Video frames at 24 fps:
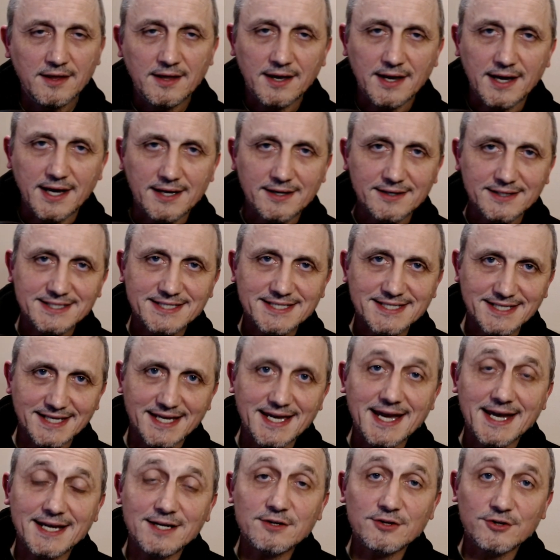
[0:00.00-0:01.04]
and I
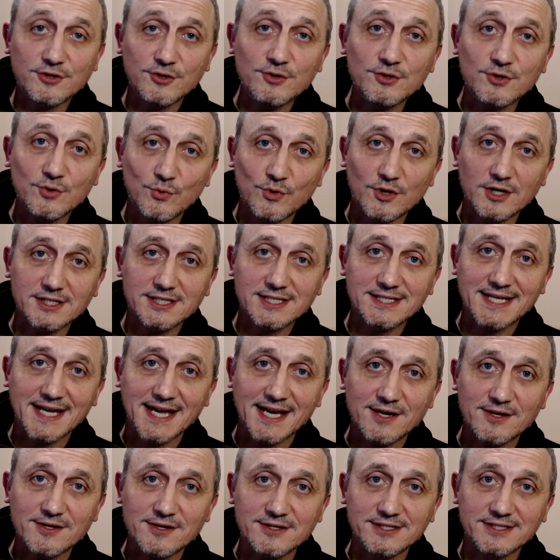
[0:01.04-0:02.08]
scanned through the
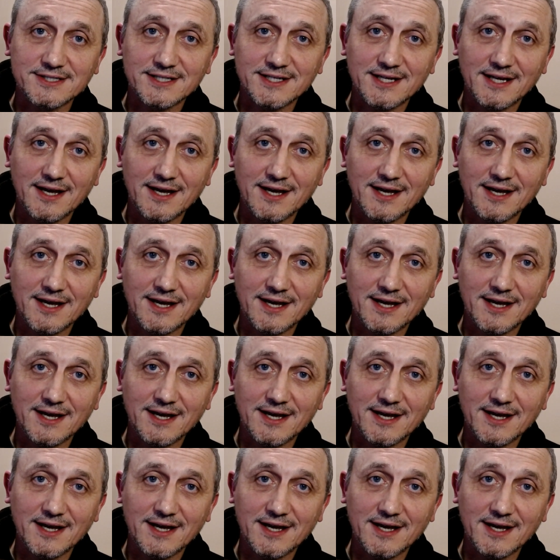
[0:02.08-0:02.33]
Watchtowers